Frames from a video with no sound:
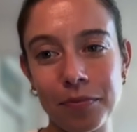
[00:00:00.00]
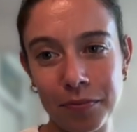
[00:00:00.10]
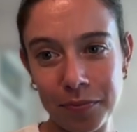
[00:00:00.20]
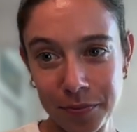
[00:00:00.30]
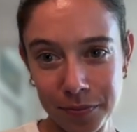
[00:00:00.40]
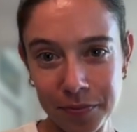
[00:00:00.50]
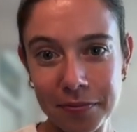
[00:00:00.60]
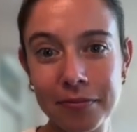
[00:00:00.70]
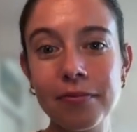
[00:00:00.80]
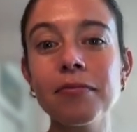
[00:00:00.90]

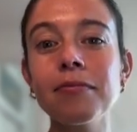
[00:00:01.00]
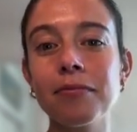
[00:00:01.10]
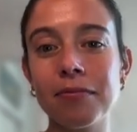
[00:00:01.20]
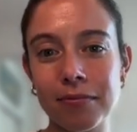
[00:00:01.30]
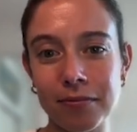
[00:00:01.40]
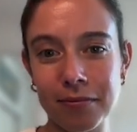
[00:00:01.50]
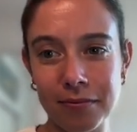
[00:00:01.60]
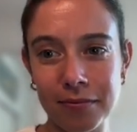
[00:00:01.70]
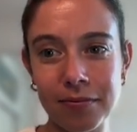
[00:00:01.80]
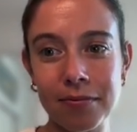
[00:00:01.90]

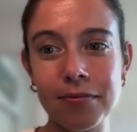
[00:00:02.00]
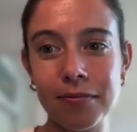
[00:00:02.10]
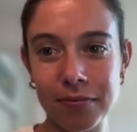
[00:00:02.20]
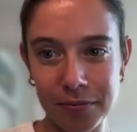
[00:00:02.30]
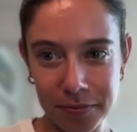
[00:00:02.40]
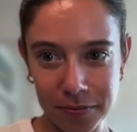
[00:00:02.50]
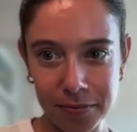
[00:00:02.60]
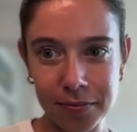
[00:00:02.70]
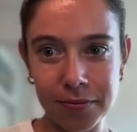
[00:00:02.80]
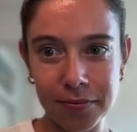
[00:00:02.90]

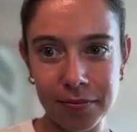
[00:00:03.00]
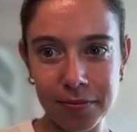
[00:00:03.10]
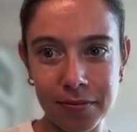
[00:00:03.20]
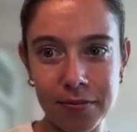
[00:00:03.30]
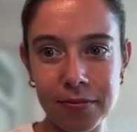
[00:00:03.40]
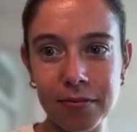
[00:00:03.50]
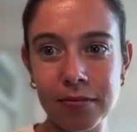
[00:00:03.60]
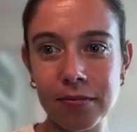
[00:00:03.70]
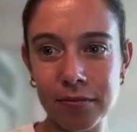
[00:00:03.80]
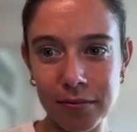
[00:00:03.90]

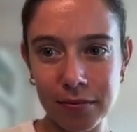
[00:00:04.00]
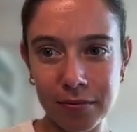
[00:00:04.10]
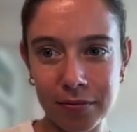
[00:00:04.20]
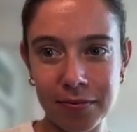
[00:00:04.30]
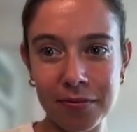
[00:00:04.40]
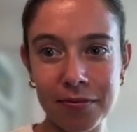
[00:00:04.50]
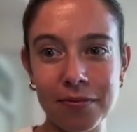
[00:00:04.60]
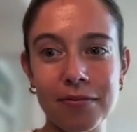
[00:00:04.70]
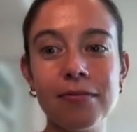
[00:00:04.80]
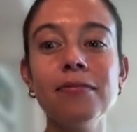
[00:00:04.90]

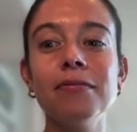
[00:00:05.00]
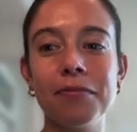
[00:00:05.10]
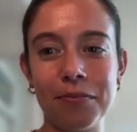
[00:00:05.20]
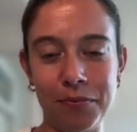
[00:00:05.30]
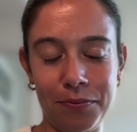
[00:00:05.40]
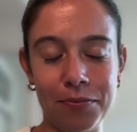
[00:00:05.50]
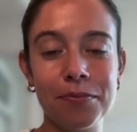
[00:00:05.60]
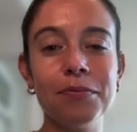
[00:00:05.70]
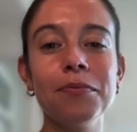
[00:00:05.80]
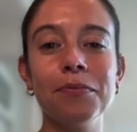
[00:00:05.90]

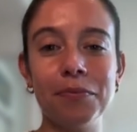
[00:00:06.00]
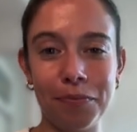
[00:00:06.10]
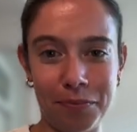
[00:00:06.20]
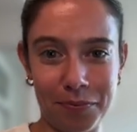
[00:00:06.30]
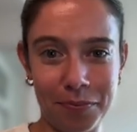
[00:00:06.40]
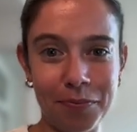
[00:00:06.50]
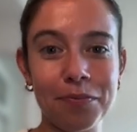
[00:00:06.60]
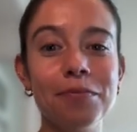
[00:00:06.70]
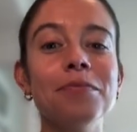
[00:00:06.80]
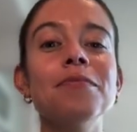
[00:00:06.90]

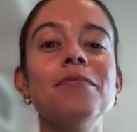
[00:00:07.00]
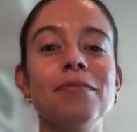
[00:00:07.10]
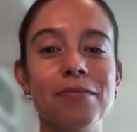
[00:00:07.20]
The person shown says nothing.